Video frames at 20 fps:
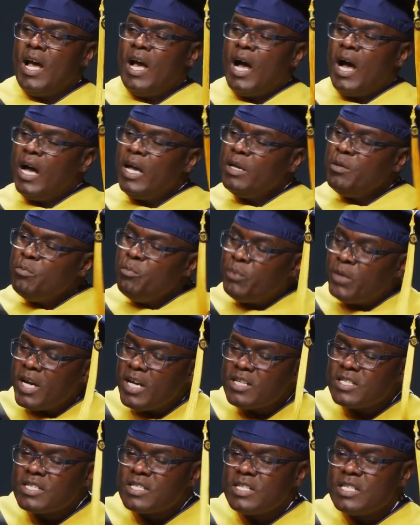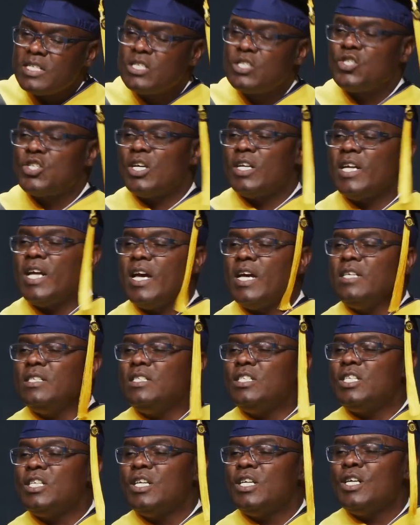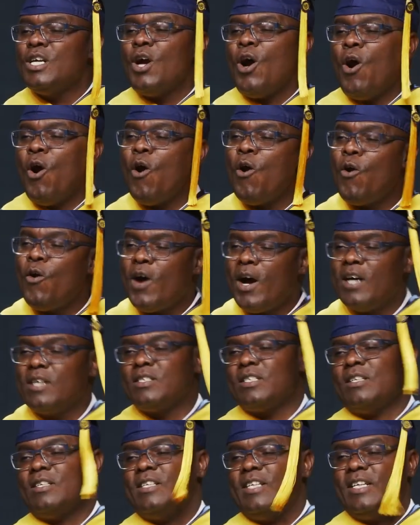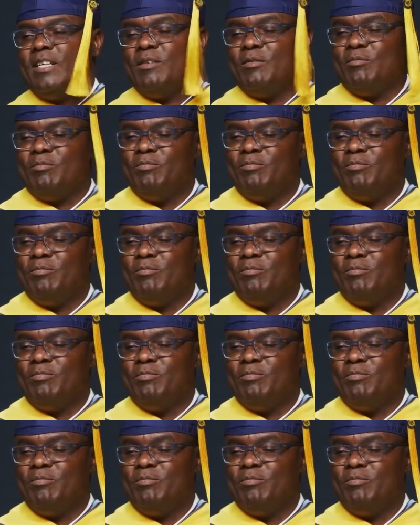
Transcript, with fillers: I embrace this challenge wholeheartedly.